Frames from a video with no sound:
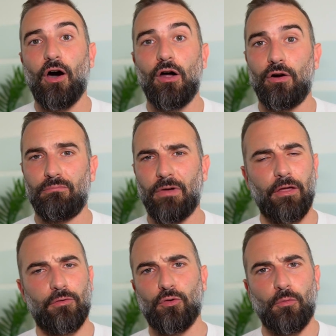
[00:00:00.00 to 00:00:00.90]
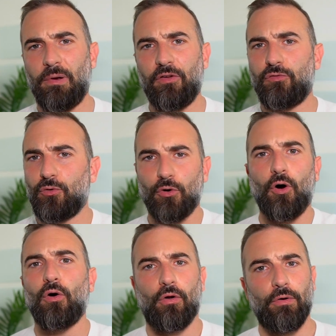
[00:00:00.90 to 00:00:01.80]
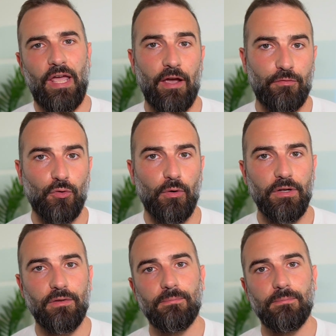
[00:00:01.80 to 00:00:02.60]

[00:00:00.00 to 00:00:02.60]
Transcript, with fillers: are either on the Play Store or on F-Droid.